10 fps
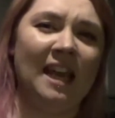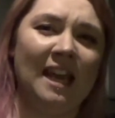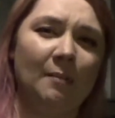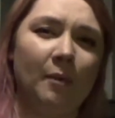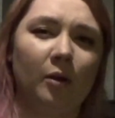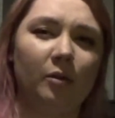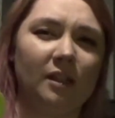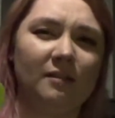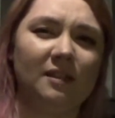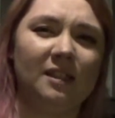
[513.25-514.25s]
hippo
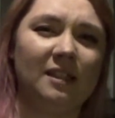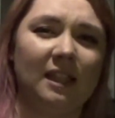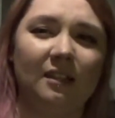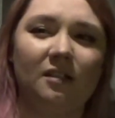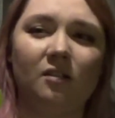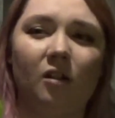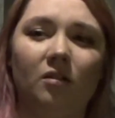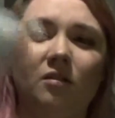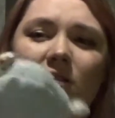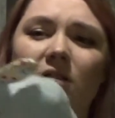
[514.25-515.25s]
that sings
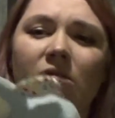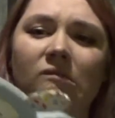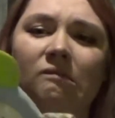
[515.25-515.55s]
songs.